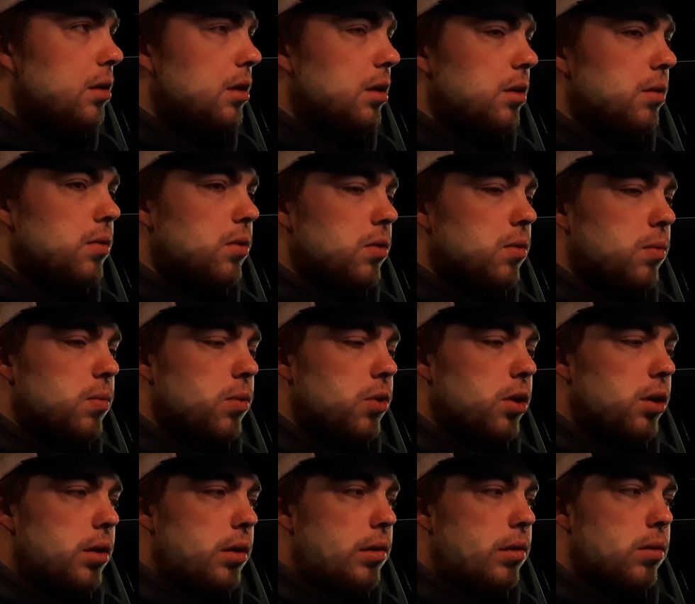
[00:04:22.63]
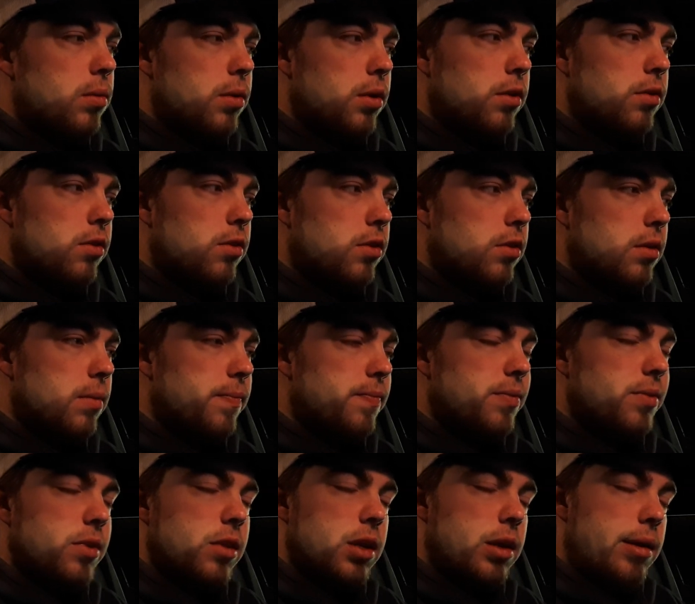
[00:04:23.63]
I don't know, work works
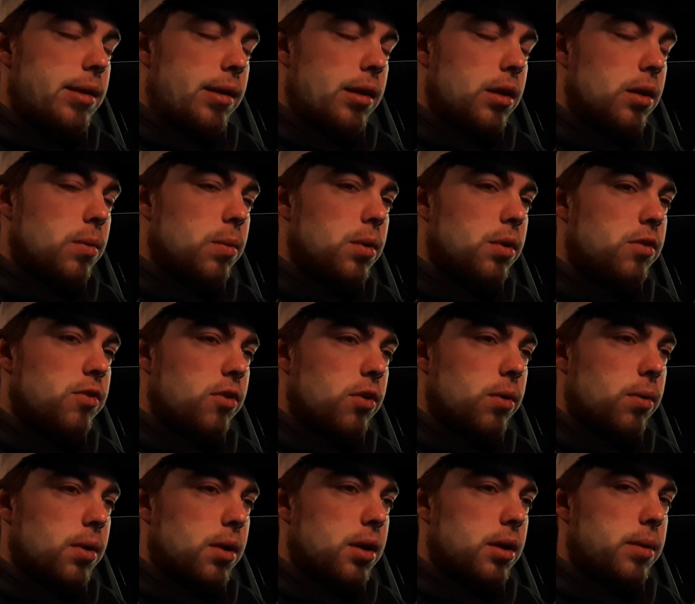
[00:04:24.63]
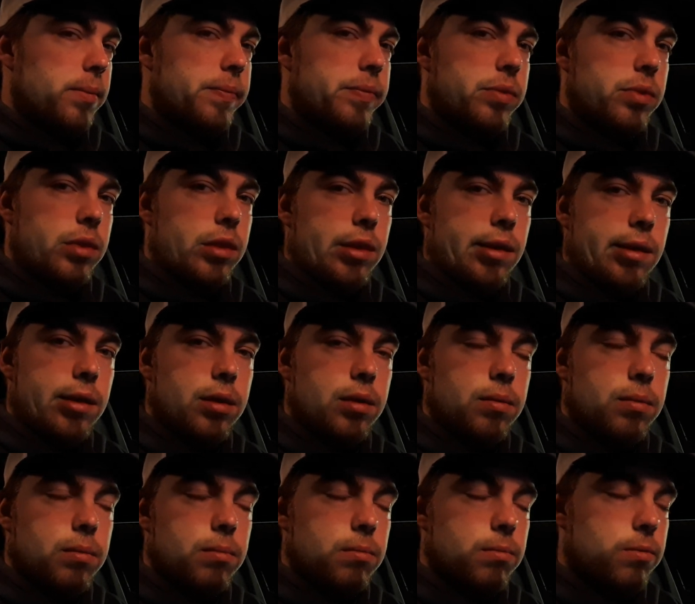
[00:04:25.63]
works alright.
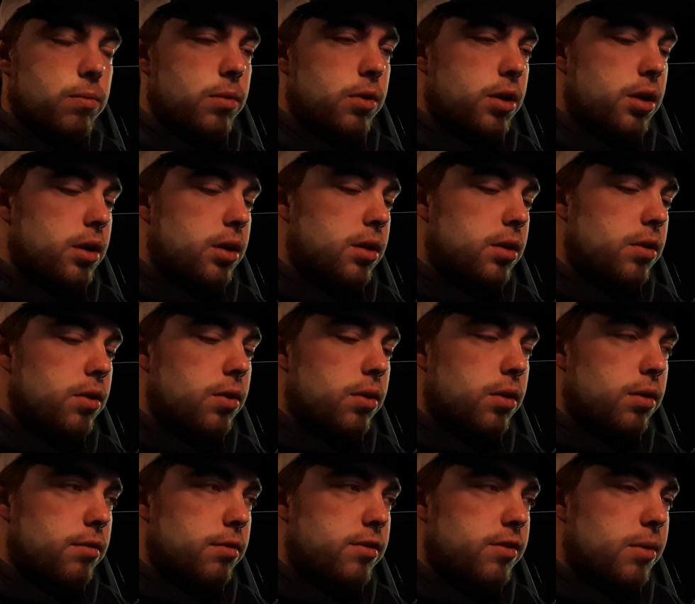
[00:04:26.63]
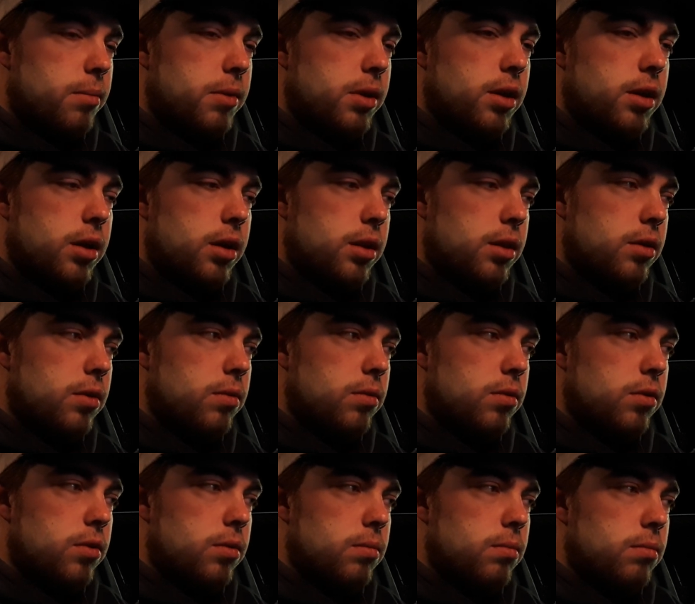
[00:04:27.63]
Working under some guy that
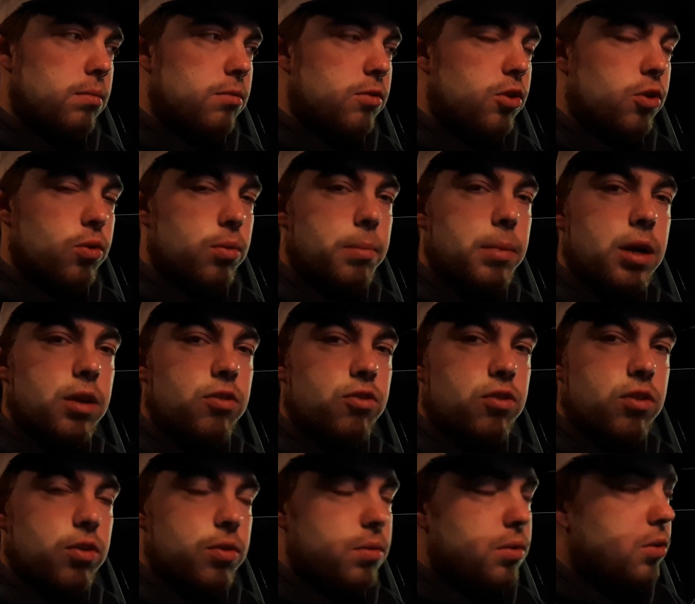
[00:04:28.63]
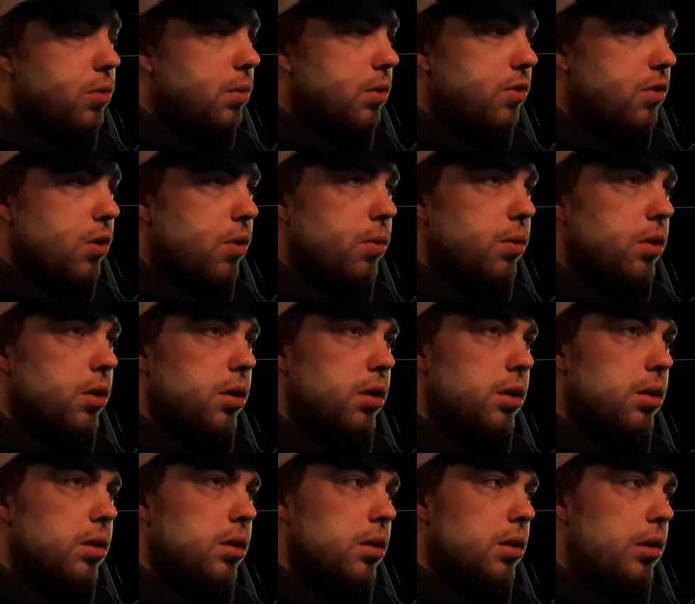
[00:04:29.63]
don't do much and don't know what's going
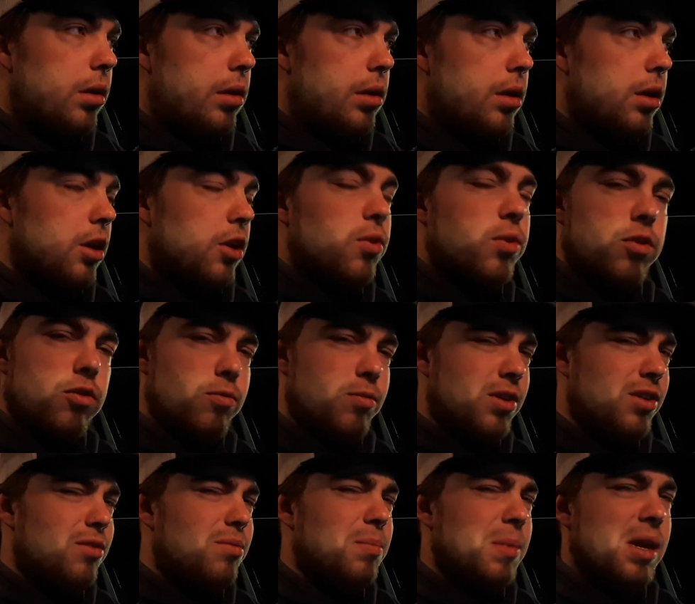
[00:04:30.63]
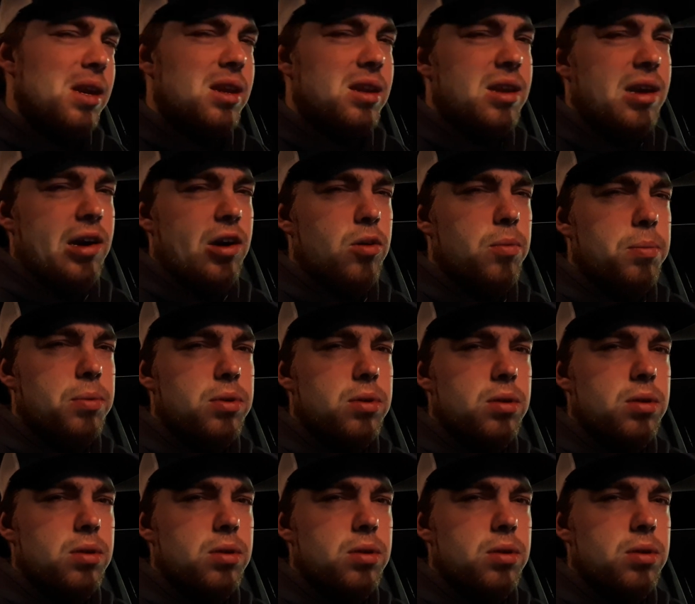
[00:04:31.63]
on and always wants me to help